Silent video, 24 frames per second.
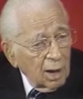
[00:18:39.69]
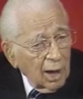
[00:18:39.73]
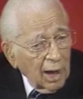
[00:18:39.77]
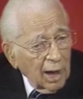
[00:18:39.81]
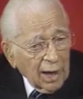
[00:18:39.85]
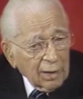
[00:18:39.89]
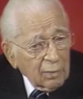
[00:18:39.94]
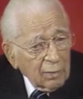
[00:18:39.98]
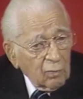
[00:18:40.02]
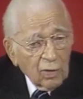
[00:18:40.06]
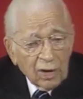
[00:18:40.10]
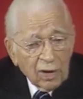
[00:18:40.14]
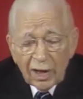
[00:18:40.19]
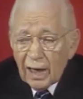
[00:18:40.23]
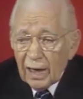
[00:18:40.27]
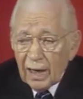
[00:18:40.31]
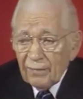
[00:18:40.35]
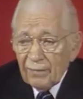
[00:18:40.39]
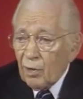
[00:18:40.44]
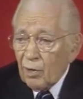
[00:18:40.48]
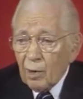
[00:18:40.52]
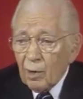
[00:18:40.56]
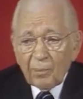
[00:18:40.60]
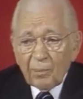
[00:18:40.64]
And we
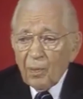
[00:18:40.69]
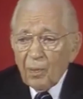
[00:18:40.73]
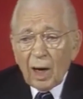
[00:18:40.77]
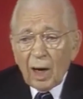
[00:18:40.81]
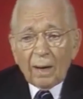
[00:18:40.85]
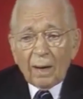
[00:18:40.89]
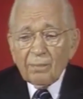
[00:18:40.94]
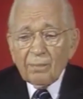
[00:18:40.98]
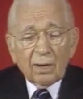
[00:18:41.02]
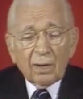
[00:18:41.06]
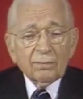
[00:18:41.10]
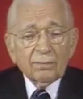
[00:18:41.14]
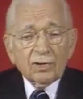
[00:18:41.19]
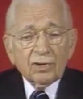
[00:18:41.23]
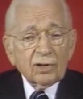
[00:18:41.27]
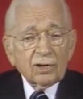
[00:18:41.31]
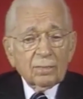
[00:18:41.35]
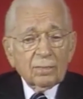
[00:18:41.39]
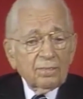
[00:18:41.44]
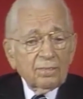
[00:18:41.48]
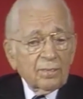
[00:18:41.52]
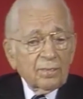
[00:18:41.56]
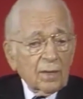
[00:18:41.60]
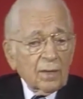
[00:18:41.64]
have our problems,
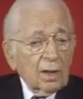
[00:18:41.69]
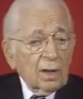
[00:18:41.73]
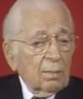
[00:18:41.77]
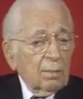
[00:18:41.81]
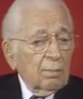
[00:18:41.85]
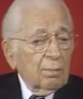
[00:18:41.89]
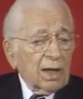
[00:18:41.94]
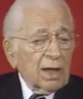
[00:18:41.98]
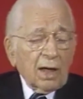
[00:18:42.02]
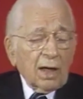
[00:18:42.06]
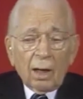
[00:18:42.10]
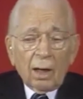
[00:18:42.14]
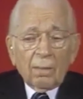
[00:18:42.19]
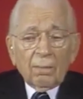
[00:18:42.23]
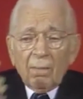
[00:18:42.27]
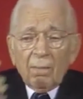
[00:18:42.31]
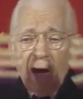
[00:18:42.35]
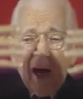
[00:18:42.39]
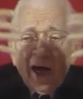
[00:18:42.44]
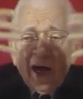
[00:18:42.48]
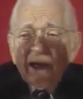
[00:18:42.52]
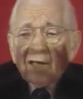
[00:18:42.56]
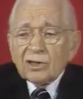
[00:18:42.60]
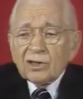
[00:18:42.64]
but our
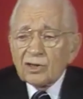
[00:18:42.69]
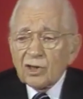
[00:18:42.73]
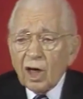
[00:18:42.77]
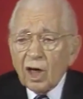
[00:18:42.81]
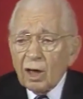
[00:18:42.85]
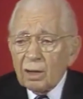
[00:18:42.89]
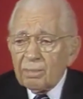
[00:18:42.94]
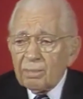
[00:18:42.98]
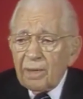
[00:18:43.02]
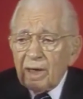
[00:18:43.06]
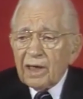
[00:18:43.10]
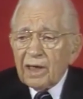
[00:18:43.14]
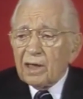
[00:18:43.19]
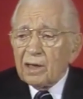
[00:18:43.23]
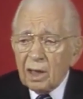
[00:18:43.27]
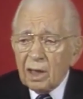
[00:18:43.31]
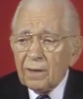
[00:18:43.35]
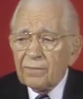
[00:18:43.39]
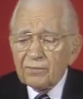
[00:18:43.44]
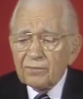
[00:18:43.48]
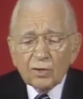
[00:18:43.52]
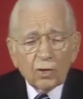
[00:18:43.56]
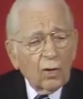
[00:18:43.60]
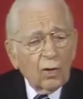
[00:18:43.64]
minds aren't big
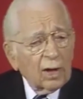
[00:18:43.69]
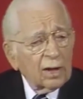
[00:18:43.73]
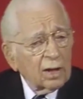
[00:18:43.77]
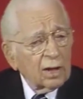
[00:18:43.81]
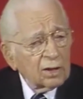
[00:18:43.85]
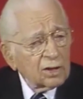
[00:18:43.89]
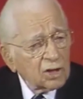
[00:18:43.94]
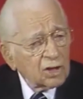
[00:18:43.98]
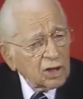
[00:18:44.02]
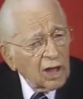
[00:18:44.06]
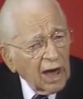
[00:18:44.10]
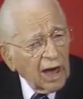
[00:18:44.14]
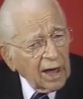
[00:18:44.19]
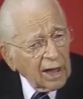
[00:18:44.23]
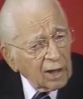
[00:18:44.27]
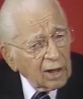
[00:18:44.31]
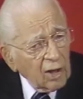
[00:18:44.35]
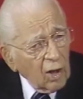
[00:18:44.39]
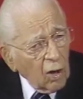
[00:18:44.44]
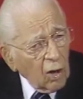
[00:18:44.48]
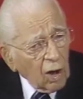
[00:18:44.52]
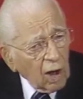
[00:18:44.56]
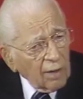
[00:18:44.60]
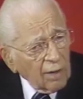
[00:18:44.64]
enough to
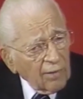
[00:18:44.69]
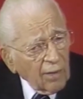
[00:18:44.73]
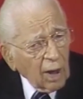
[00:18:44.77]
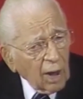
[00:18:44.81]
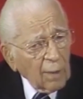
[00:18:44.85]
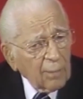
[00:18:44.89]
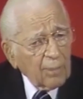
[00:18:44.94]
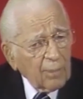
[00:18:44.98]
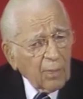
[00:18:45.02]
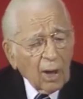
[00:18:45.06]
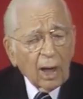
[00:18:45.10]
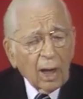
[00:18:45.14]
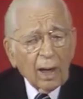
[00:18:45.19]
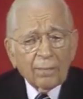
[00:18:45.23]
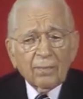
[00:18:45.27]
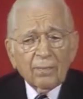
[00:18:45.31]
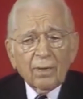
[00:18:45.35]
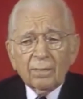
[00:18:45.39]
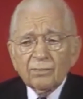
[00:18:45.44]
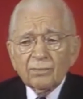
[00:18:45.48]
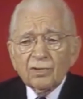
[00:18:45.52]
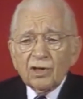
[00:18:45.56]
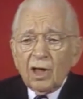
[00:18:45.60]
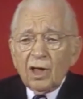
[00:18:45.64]
understand all of our
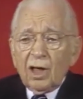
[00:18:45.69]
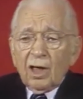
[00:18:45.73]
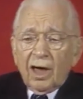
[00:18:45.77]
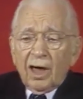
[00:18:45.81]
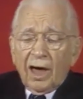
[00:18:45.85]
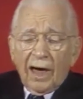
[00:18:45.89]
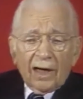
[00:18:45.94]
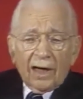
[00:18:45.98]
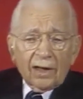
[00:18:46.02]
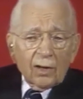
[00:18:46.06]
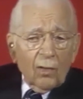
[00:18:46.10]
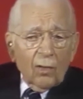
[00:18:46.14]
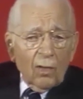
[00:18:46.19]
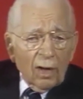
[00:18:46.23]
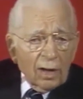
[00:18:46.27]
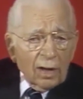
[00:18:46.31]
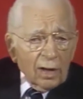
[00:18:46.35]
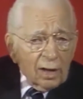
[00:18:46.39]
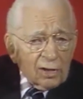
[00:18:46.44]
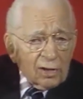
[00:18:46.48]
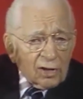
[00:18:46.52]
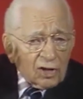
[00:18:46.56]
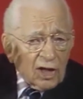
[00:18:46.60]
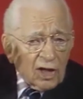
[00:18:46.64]
problems, and to
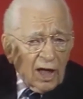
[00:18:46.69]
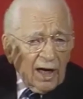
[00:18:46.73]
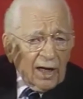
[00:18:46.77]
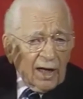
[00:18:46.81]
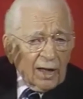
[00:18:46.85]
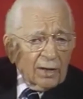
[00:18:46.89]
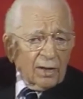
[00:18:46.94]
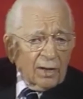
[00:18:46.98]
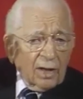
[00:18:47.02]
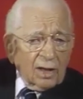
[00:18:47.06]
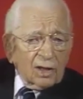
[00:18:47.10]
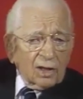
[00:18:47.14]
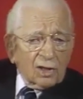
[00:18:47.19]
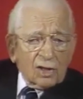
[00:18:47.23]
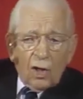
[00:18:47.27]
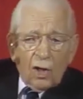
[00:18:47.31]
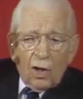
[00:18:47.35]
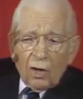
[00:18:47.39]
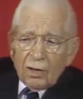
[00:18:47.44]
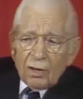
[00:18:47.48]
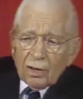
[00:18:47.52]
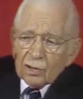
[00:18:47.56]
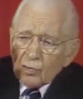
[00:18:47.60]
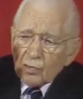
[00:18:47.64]
understand that as
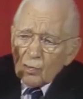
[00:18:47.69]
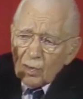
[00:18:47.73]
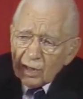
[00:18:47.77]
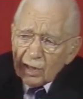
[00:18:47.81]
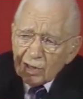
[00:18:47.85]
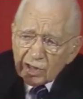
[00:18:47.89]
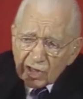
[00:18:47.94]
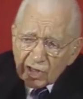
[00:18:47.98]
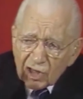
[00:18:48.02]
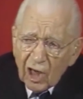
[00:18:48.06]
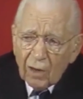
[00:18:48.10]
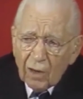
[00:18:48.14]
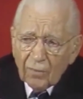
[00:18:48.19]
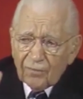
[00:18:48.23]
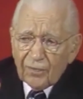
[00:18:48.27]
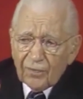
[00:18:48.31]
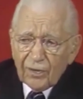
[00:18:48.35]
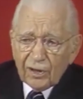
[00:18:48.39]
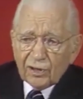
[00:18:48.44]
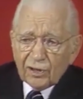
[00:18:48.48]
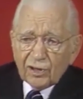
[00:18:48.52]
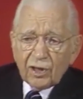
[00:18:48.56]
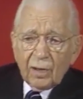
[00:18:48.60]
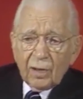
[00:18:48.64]
long as we're
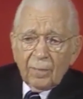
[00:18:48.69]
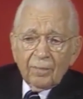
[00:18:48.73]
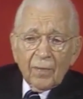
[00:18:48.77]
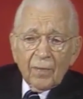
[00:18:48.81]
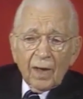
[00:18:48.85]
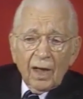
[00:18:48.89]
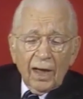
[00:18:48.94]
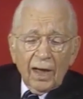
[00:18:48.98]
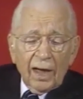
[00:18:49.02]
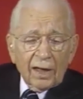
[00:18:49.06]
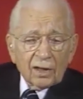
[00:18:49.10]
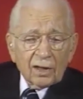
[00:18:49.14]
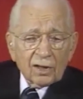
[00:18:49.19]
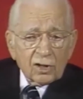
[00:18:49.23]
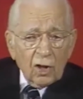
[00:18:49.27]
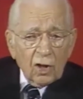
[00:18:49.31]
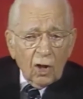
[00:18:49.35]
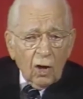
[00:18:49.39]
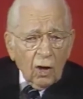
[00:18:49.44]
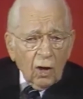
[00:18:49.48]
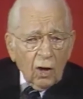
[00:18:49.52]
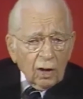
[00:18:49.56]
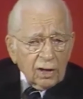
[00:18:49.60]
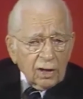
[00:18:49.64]
selfish, and as
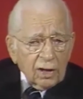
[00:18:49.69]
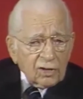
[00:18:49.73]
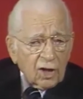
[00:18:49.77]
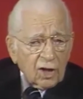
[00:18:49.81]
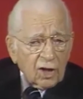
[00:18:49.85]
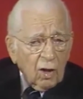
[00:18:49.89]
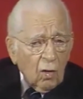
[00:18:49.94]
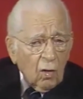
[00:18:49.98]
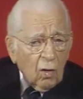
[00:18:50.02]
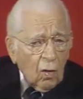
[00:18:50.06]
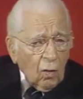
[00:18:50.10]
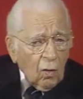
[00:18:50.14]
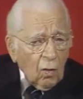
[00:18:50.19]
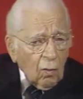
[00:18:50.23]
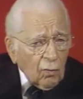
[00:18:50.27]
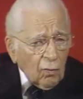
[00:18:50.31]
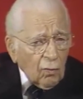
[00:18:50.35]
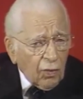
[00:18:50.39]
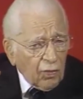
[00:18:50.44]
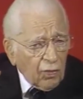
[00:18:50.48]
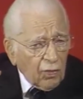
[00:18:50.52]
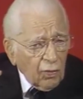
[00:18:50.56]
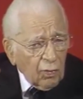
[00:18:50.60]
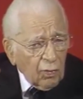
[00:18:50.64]
long as the whole